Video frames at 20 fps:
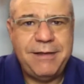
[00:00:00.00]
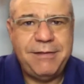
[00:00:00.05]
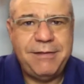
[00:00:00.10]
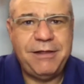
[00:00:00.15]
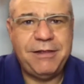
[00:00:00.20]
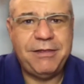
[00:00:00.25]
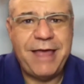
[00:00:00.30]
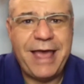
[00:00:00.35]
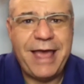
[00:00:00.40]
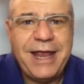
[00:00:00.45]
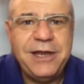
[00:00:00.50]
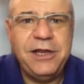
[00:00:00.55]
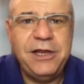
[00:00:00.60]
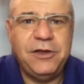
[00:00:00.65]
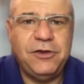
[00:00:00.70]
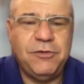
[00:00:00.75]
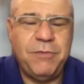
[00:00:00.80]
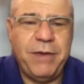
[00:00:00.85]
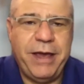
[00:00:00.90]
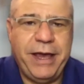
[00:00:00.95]
that they
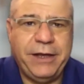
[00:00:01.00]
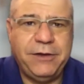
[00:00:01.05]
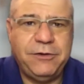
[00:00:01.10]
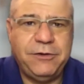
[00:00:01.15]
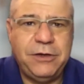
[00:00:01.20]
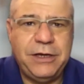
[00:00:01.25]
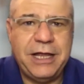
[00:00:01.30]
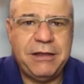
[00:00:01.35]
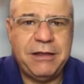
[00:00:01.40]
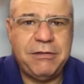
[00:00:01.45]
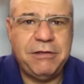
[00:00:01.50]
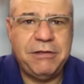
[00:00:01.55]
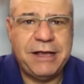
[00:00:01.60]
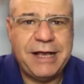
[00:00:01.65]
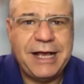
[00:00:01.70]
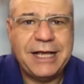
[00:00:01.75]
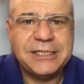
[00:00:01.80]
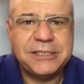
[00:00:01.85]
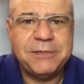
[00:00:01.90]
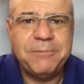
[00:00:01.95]
need to make to get the
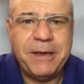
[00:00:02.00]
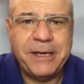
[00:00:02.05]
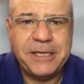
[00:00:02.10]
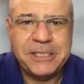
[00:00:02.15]
customer